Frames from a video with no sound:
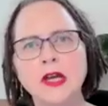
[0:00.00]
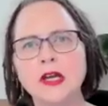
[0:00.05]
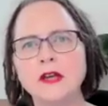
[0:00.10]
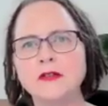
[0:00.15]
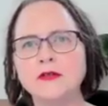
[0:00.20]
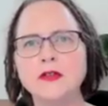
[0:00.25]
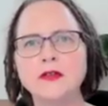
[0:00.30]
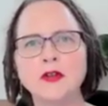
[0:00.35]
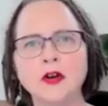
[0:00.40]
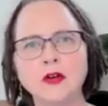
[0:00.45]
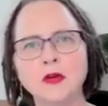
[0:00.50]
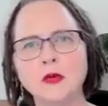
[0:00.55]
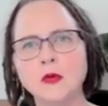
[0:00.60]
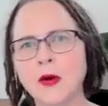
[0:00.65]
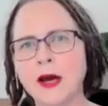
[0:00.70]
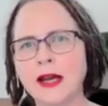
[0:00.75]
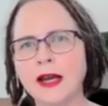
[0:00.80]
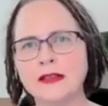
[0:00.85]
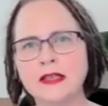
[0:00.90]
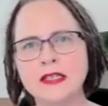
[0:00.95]
If you've got a
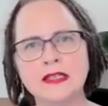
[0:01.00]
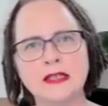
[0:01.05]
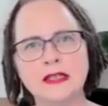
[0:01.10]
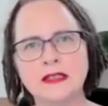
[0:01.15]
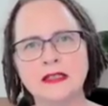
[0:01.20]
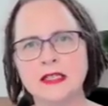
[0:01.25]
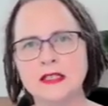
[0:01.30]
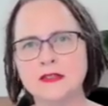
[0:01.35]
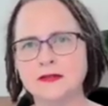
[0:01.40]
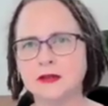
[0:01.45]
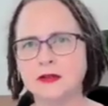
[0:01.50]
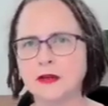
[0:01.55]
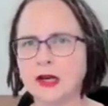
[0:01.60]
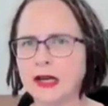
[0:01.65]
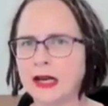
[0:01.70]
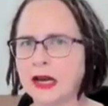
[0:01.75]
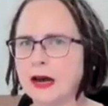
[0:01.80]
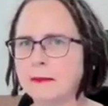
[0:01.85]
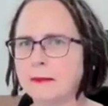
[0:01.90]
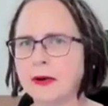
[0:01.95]
way that's successful,
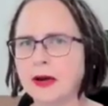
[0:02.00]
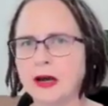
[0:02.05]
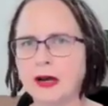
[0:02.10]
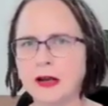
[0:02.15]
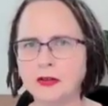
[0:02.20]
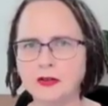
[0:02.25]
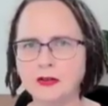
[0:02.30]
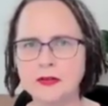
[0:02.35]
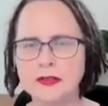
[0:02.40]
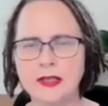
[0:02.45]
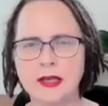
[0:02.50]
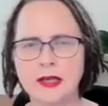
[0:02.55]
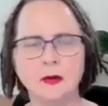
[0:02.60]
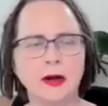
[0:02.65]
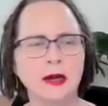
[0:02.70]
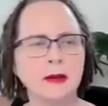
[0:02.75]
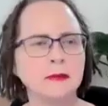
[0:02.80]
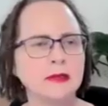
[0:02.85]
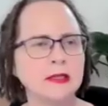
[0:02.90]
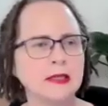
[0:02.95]
ka pai, use that
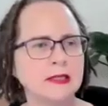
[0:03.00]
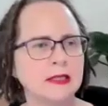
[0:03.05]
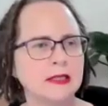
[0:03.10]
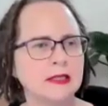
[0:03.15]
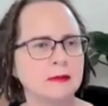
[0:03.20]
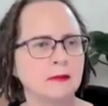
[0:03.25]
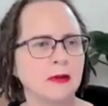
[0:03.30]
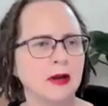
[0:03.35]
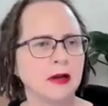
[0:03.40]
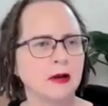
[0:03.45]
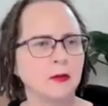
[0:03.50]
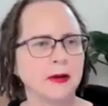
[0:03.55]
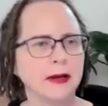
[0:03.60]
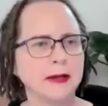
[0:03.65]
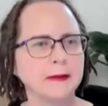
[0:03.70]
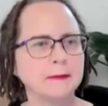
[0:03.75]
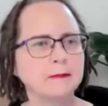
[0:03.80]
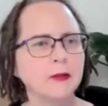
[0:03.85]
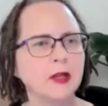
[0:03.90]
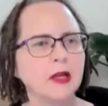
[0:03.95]
way, but this is my
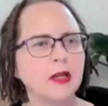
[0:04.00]
way.